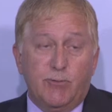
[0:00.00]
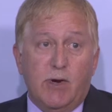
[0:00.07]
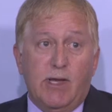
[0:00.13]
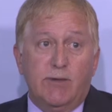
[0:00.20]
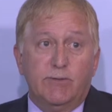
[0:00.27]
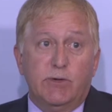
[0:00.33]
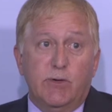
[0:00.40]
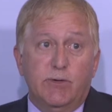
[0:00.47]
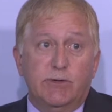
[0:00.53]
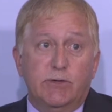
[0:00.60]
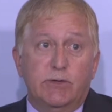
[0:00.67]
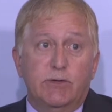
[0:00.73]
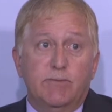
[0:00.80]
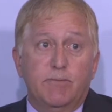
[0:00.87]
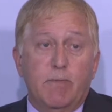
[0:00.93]
private
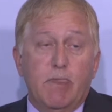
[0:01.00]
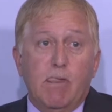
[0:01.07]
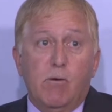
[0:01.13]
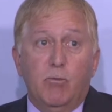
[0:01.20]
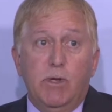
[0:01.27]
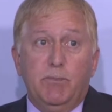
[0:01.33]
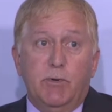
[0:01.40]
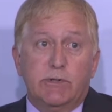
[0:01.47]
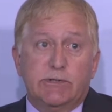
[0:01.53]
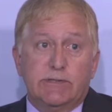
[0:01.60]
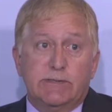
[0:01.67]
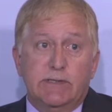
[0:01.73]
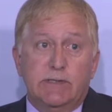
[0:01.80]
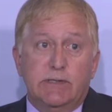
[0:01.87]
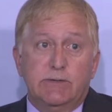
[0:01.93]
owner. We
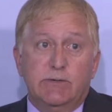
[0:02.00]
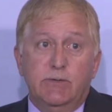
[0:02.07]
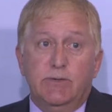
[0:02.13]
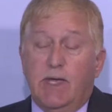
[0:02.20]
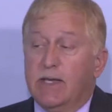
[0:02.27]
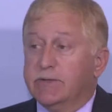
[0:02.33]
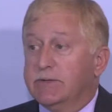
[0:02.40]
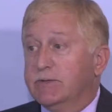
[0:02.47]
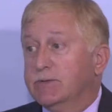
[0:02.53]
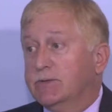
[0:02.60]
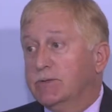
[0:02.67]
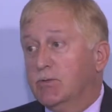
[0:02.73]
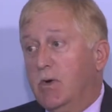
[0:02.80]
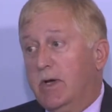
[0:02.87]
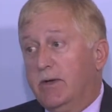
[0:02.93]
purchased it in
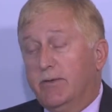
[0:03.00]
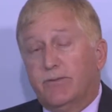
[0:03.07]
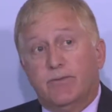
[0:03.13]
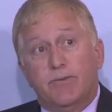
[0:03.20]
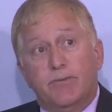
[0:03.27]
2012.